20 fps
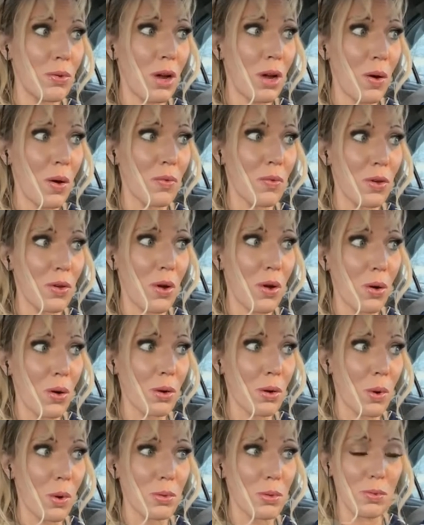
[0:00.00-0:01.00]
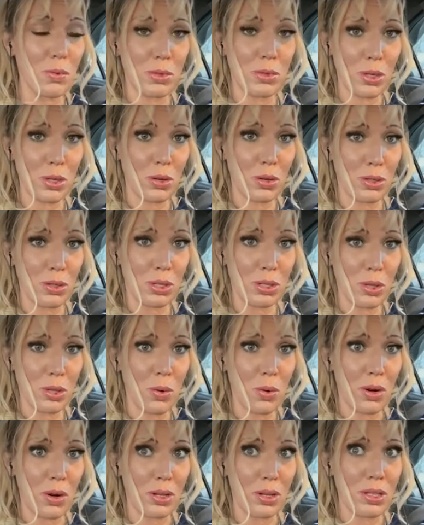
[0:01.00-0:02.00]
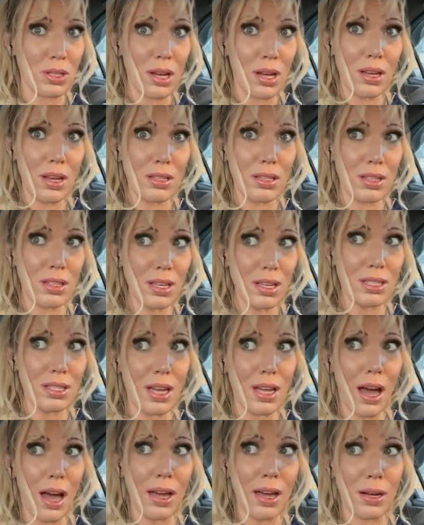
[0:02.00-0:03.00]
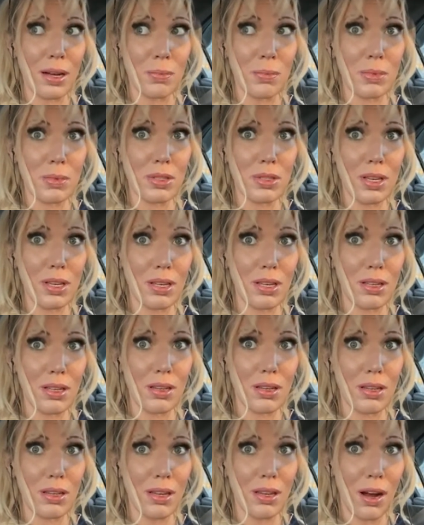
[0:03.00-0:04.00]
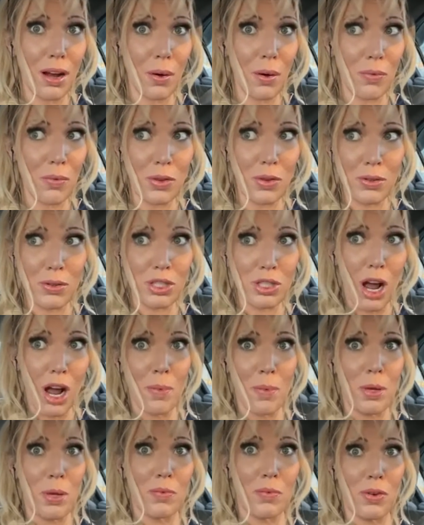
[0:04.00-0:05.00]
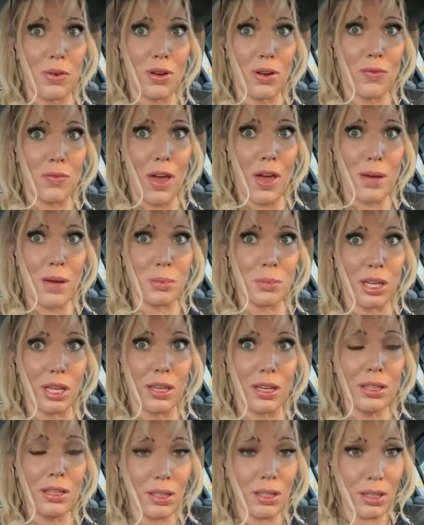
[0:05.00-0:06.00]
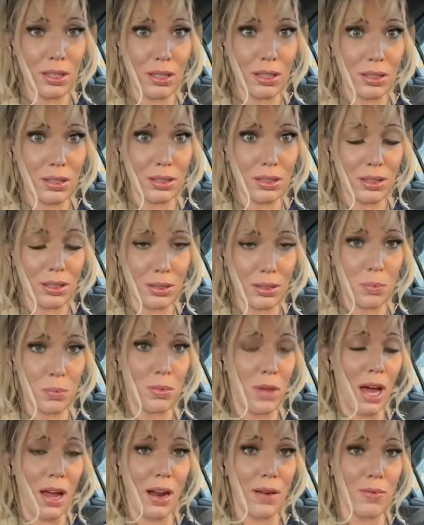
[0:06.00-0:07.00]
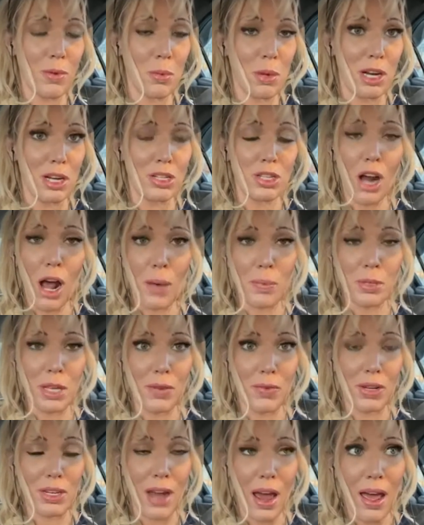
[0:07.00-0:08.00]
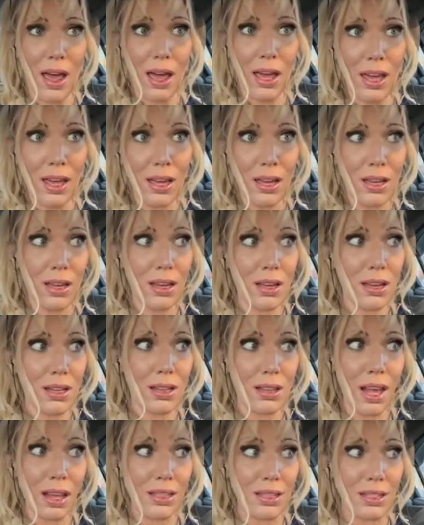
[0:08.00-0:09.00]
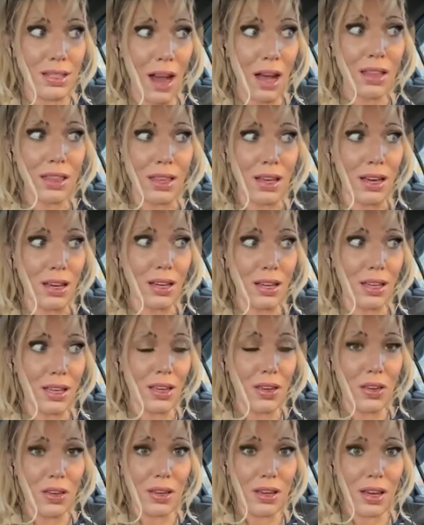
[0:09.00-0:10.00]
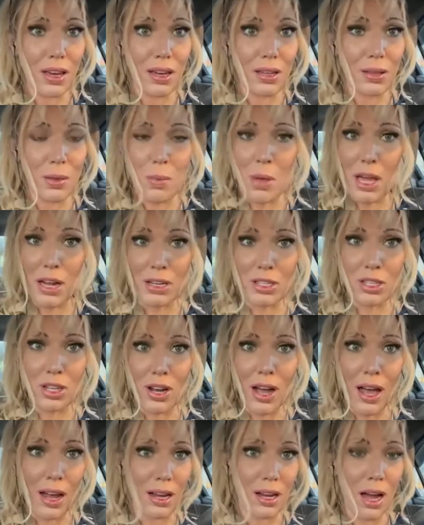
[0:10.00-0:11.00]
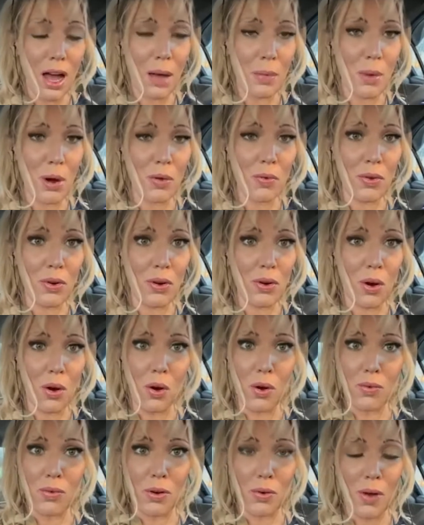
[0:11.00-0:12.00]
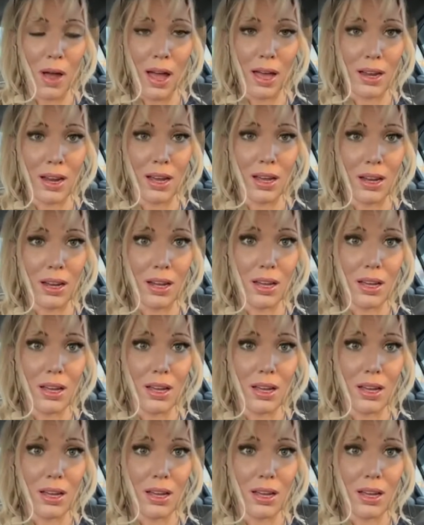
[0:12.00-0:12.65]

know, if you go to certain stores, 60 items, you know, if you're shopping for your family, not everybody shops every day, that's nothing. And the manager had to come over, override it,